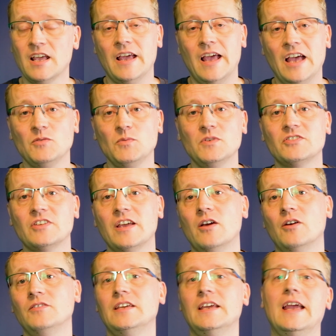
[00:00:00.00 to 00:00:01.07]
As we say
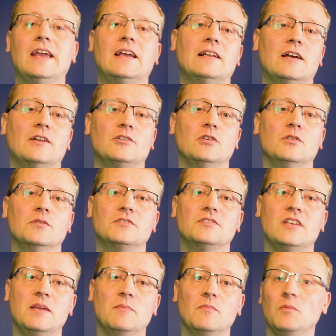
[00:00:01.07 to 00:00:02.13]
on the A Cloud Guru
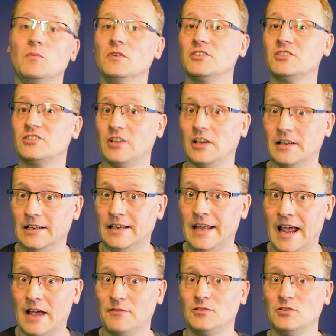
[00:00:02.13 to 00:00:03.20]
team when we suddenly
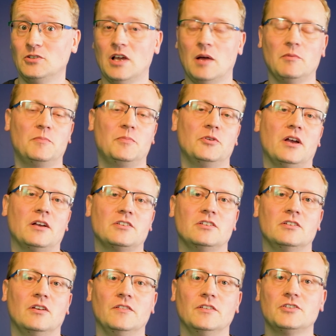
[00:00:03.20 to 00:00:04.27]
have to double
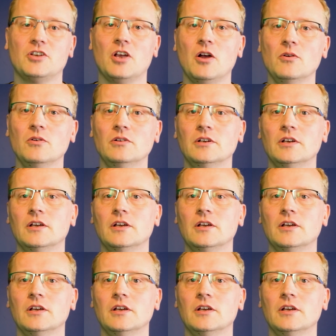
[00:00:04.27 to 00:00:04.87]
production on the show,